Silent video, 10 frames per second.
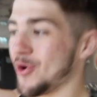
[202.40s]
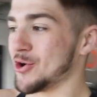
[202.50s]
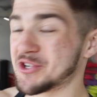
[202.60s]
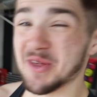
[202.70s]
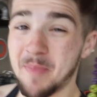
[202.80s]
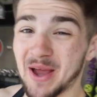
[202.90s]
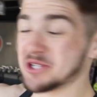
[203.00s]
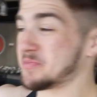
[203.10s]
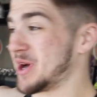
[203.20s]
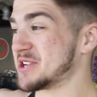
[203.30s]
Right, so the
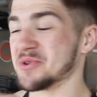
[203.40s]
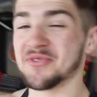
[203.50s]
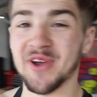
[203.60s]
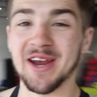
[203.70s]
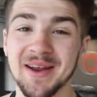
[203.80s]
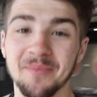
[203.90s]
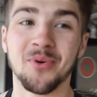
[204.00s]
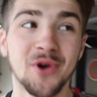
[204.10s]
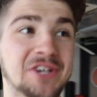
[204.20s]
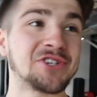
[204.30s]
bench press was feeling
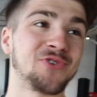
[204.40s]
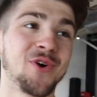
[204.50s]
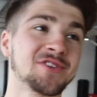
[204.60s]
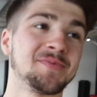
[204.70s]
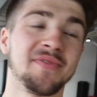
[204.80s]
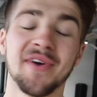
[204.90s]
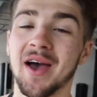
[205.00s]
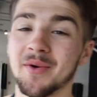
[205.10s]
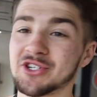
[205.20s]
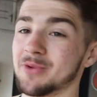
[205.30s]
pretty strong, to be
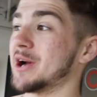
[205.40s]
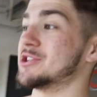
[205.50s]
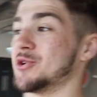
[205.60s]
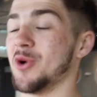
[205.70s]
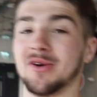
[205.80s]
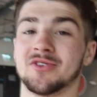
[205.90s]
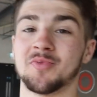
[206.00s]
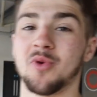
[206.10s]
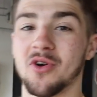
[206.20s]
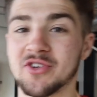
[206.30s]
fair, which I'm actually quite
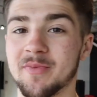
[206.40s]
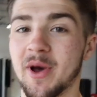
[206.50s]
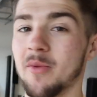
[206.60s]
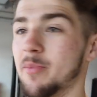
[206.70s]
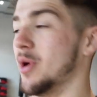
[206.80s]
surprised about,